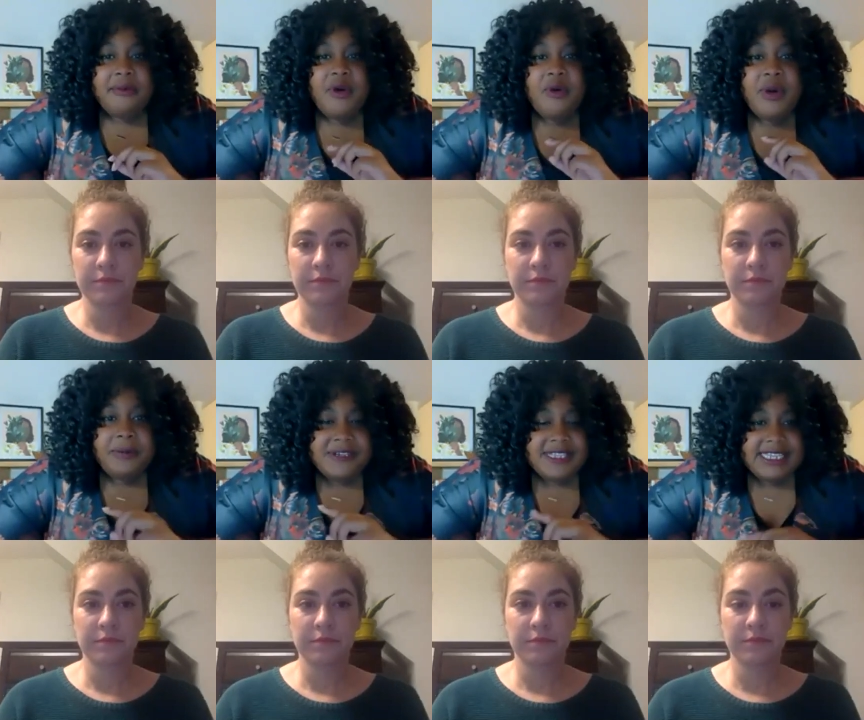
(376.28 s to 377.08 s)
Speaker 1: one
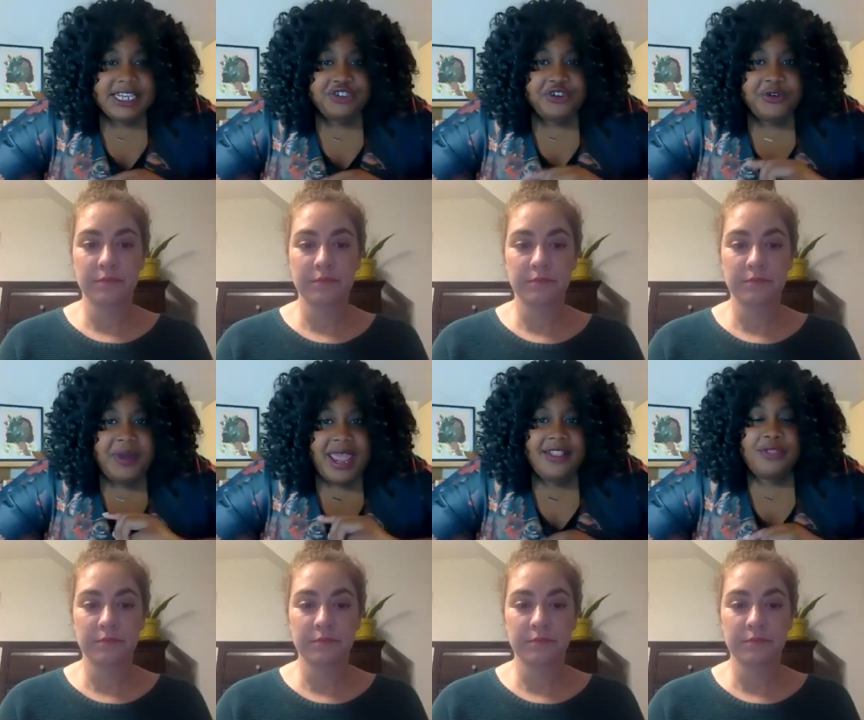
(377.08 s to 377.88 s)
person said true
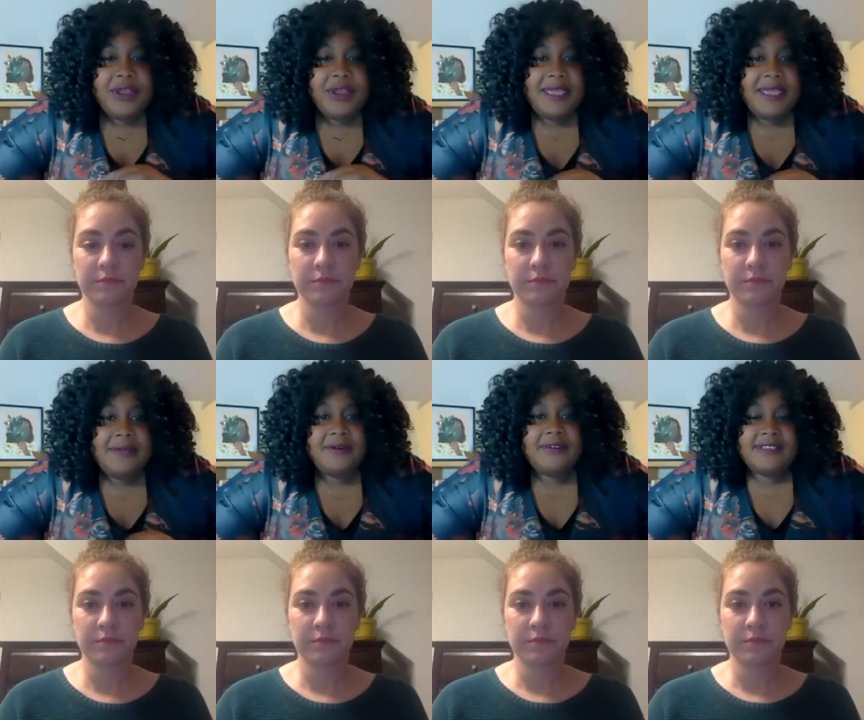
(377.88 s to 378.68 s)
and three
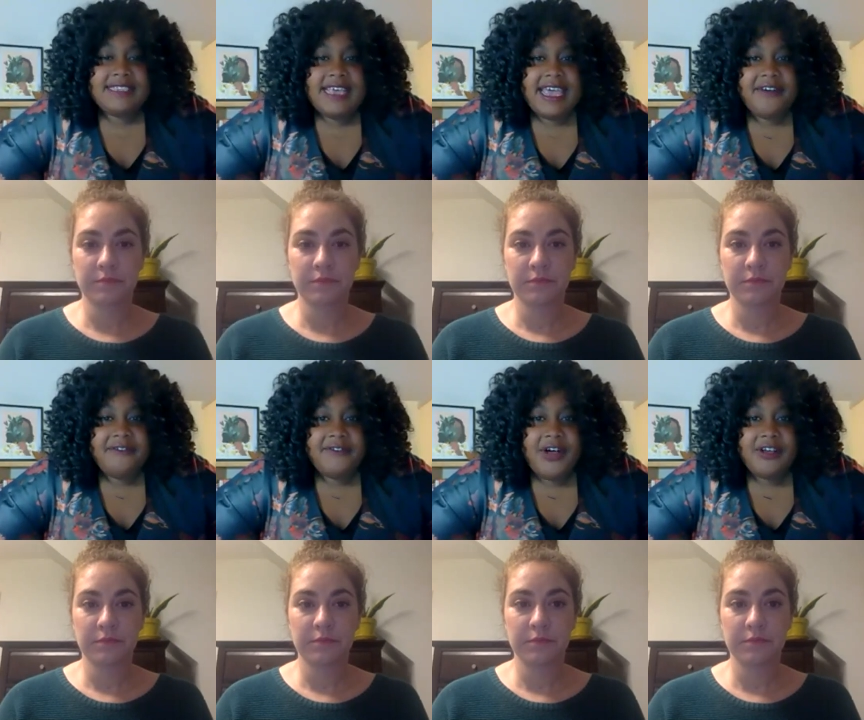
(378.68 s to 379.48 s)
people said
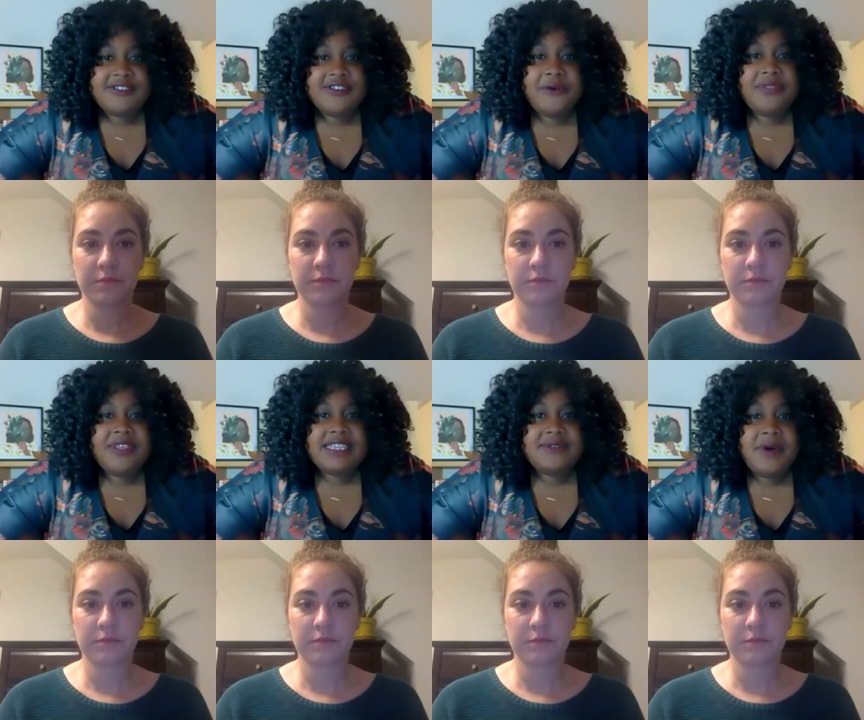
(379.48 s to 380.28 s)
false. So this
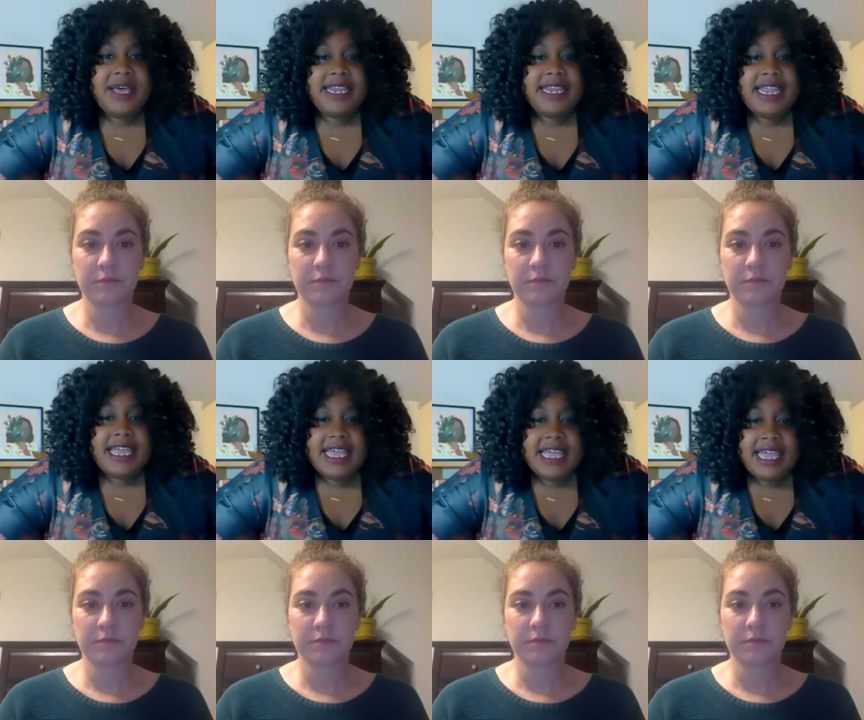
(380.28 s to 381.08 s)
one,
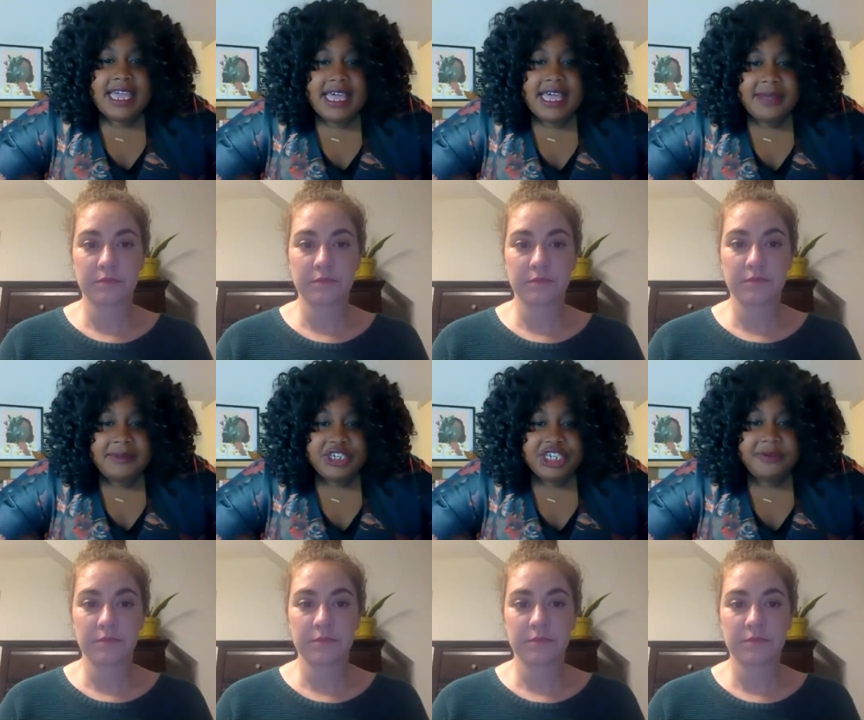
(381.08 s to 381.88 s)
I'm going
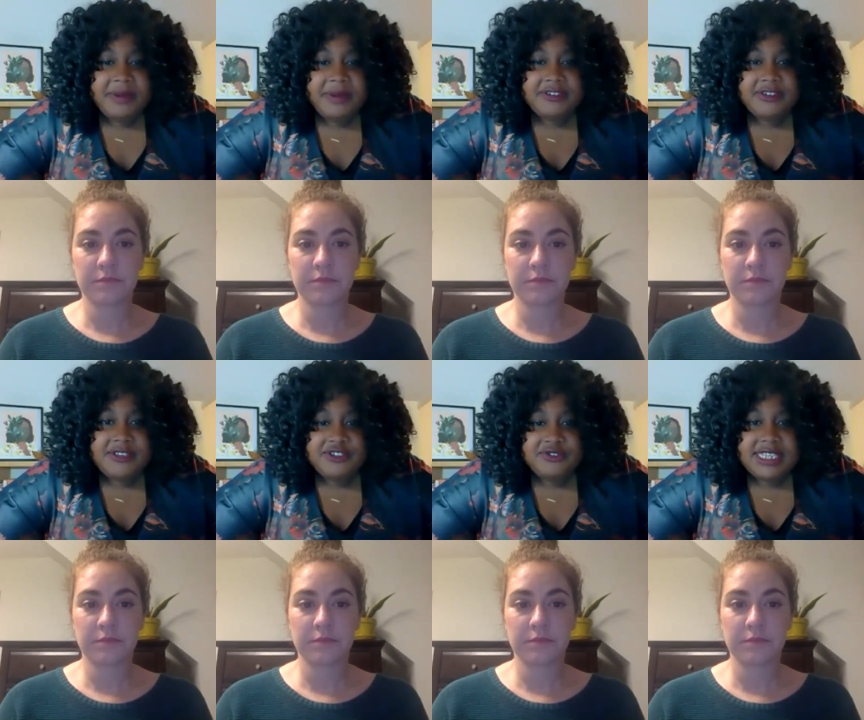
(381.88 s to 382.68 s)
to share my results,
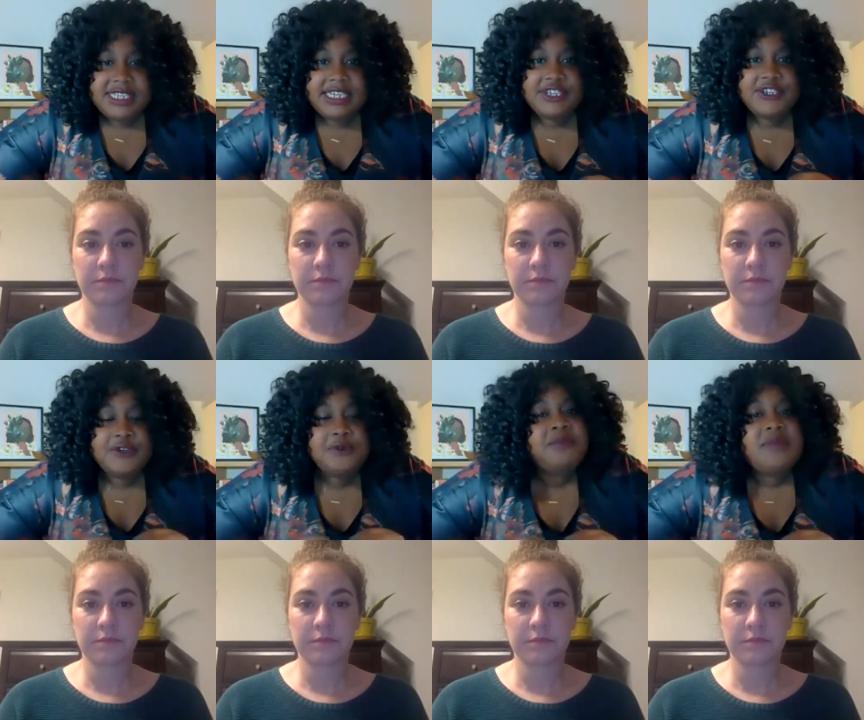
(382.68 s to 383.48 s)
you can see it
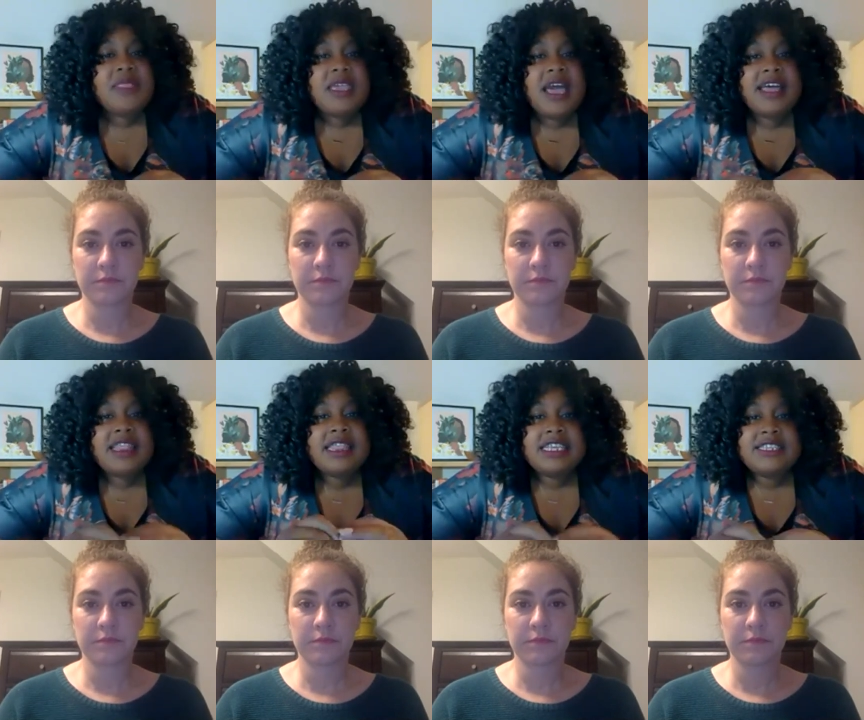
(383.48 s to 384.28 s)
too. Uh,
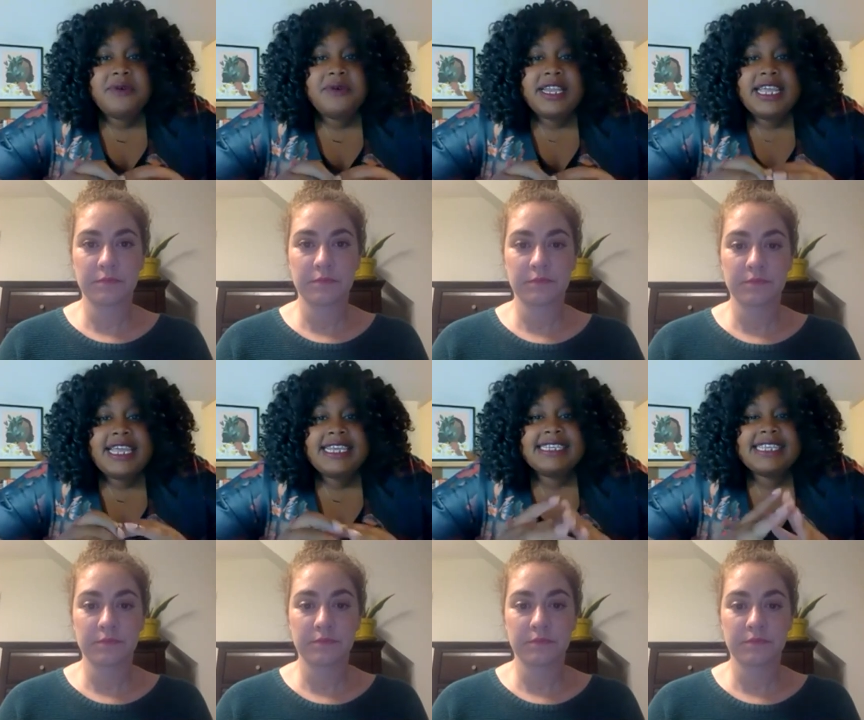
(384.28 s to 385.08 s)
this one
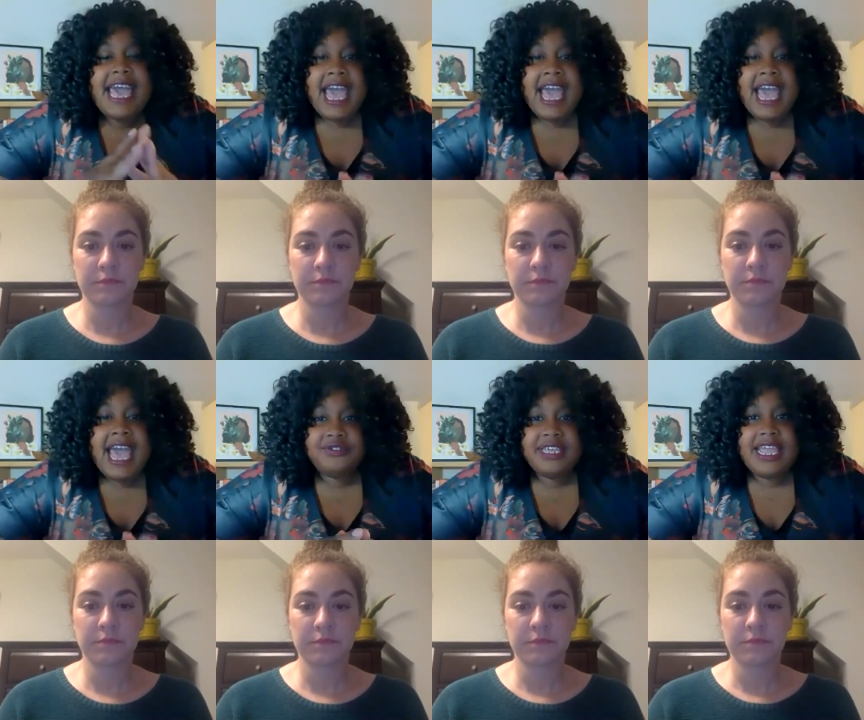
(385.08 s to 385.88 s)
is
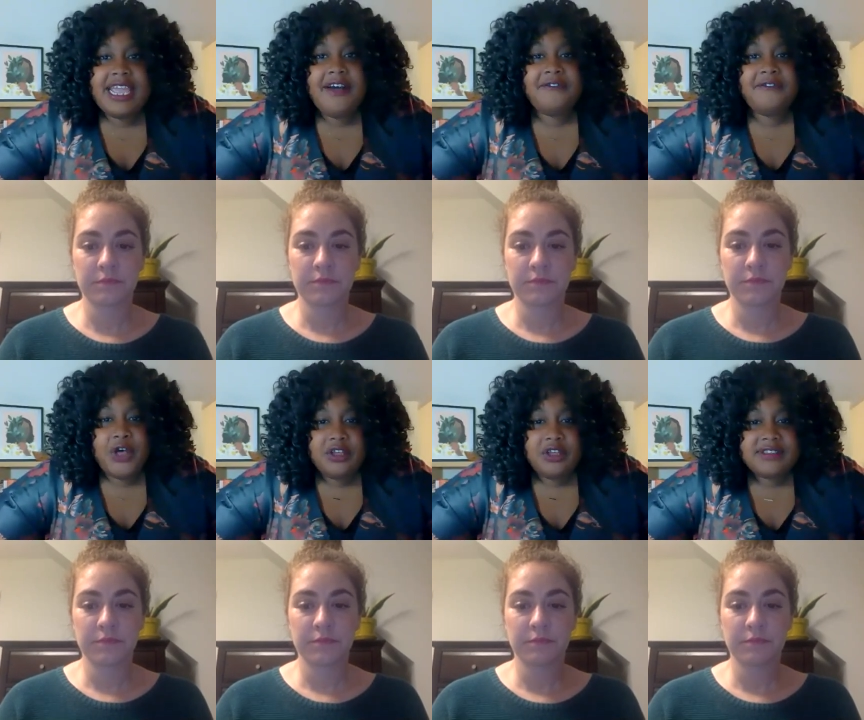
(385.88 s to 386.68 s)
actually
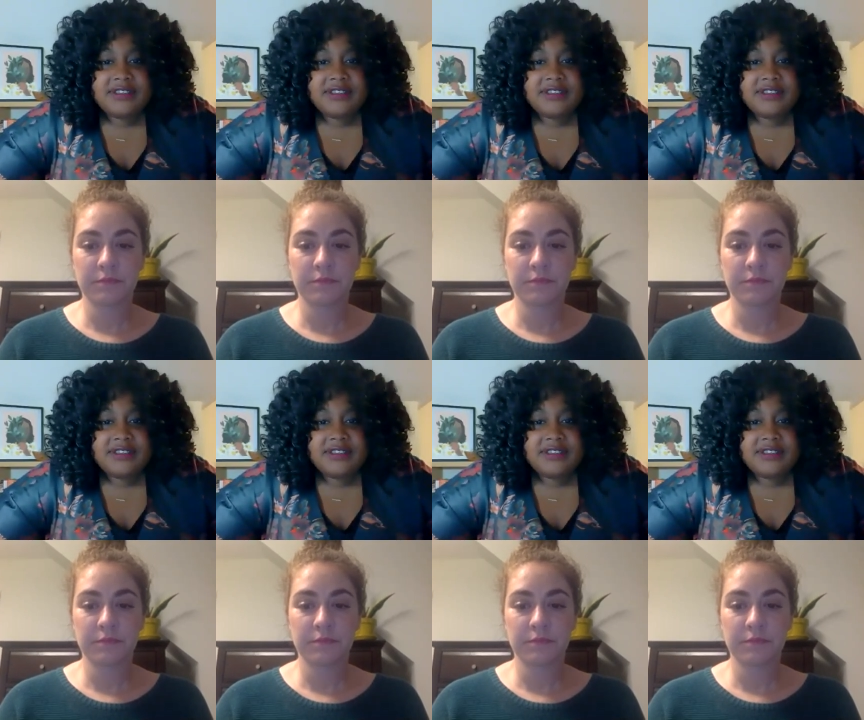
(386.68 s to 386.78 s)
false.